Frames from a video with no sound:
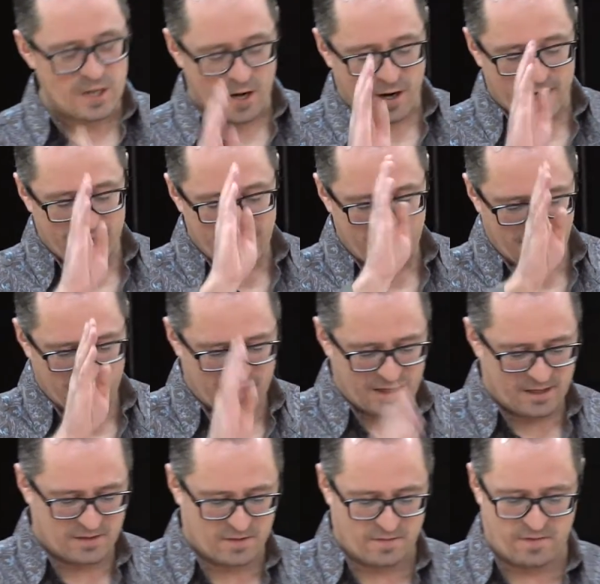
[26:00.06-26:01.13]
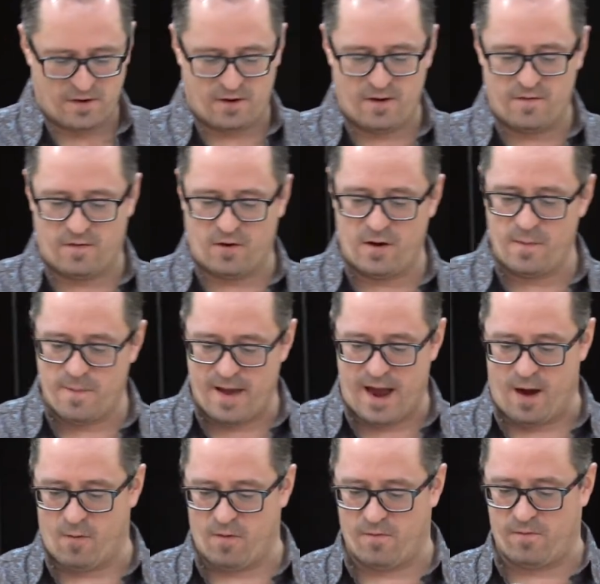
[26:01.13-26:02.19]
Our identity is a very, very
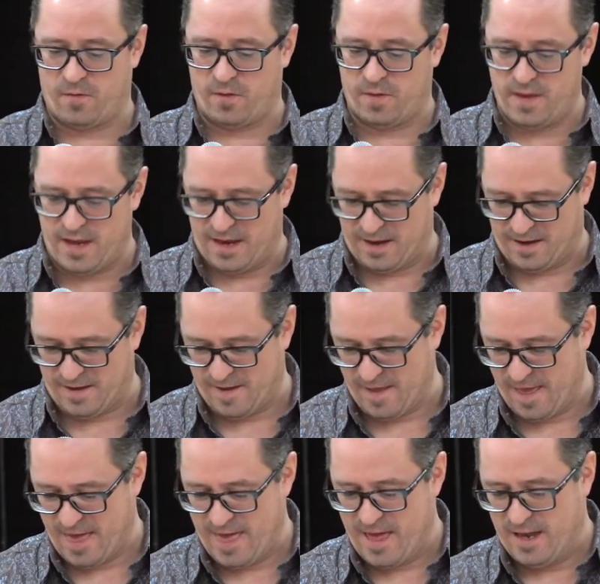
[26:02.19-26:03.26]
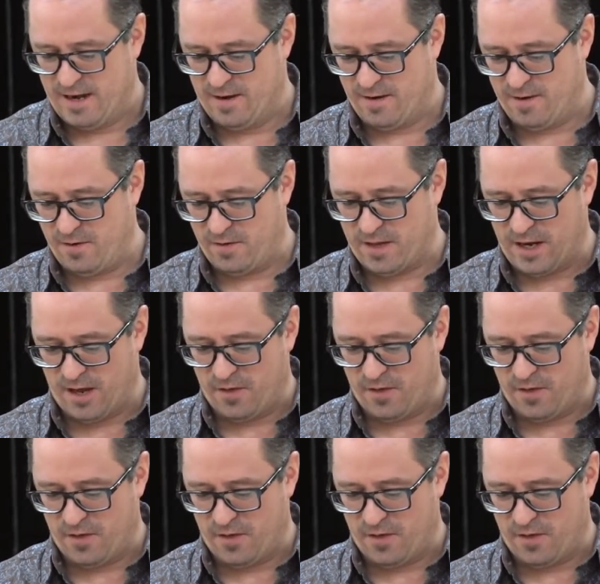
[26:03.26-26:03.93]
powerful thing. Now, I know that